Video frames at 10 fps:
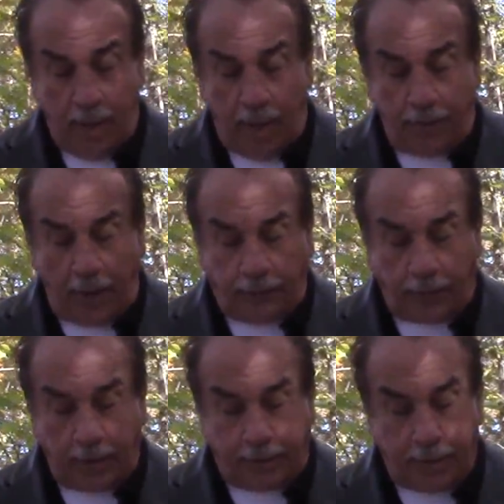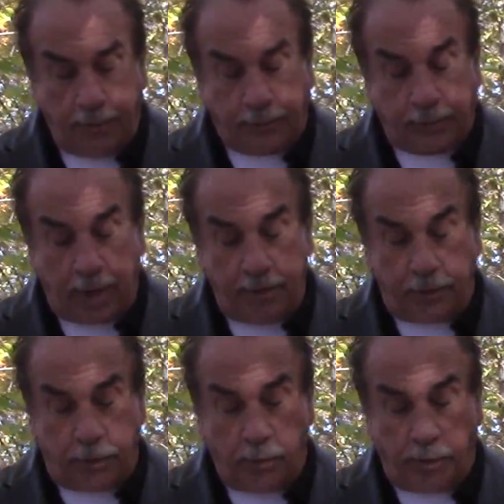And they said, Some say
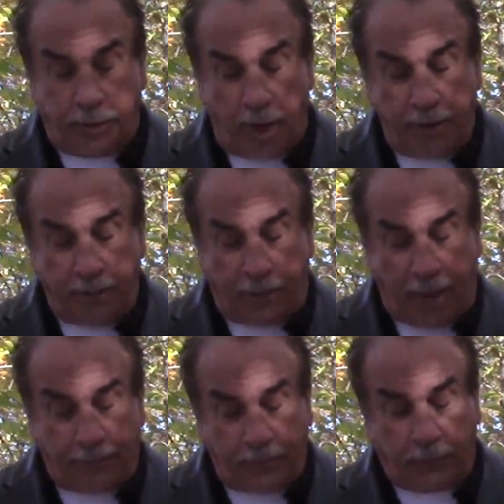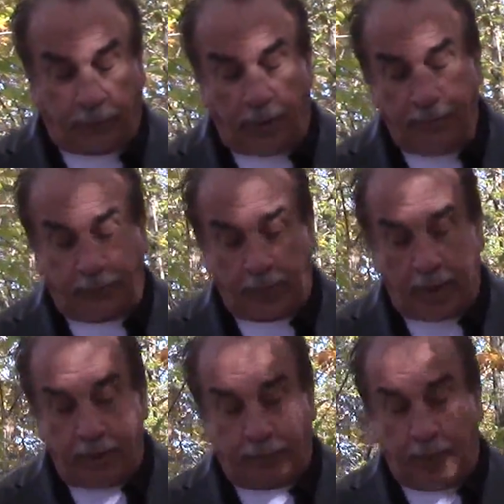that you are John the Baptist, some
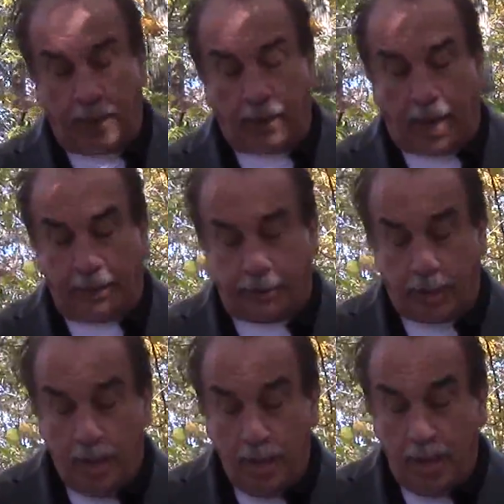says Elijah,